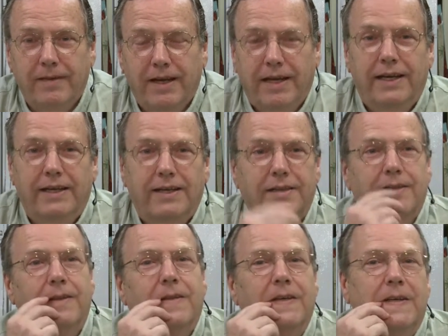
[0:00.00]
And I got
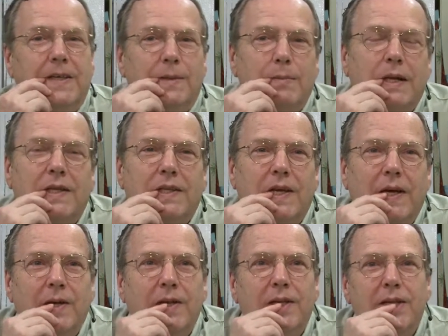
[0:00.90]
to thinking about
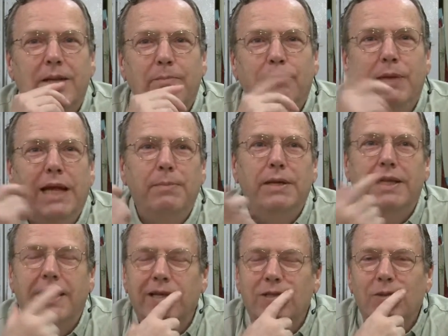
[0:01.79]
that, and that maybe
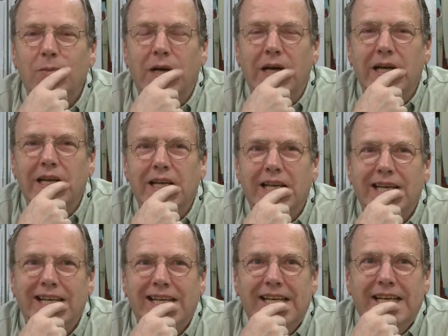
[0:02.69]
that's why,
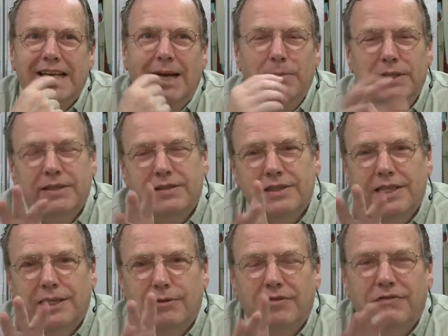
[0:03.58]
I mean, this is
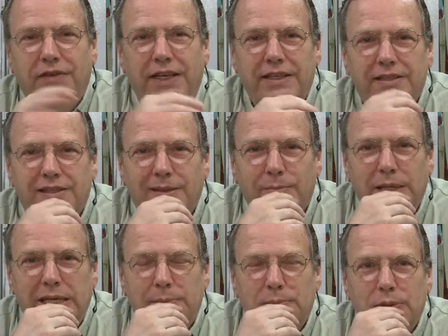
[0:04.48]
going to offend some
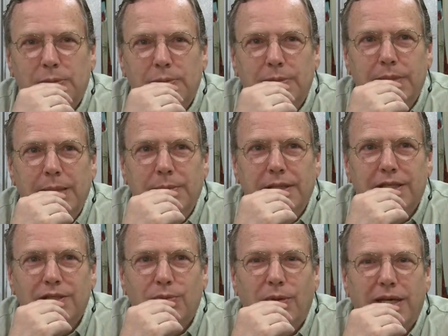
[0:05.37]
people, but maybe
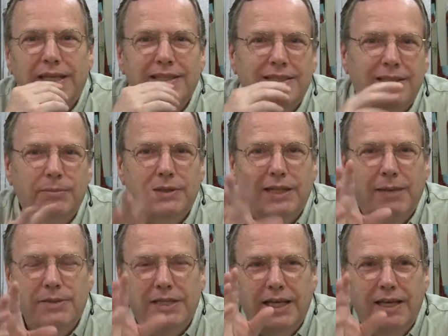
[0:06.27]
that's why I
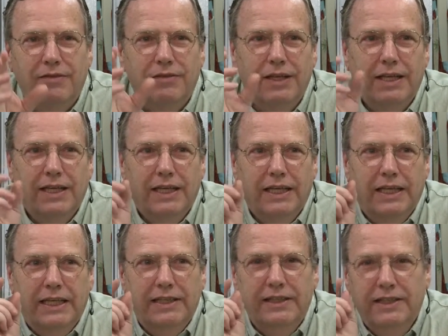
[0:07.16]
sometimes have
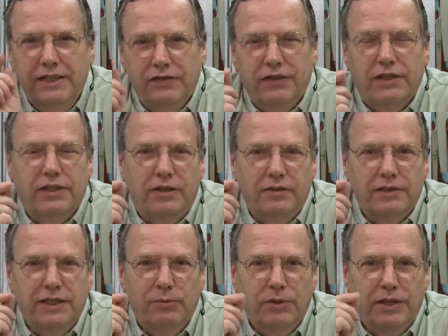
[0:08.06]

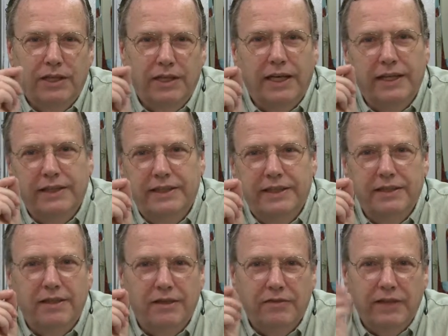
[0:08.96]
difficulty with the idea
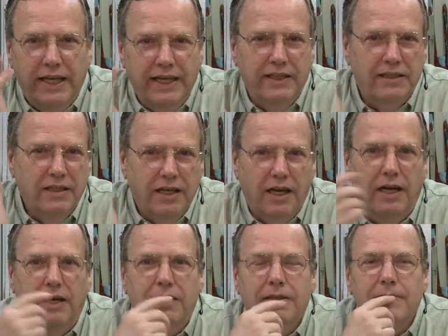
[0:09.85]
of a
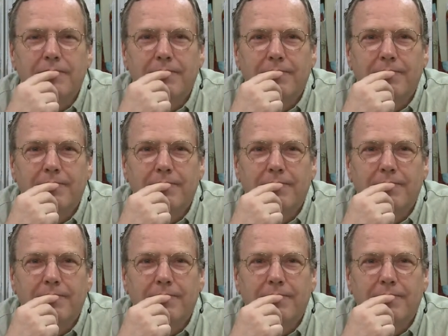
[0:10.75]
God.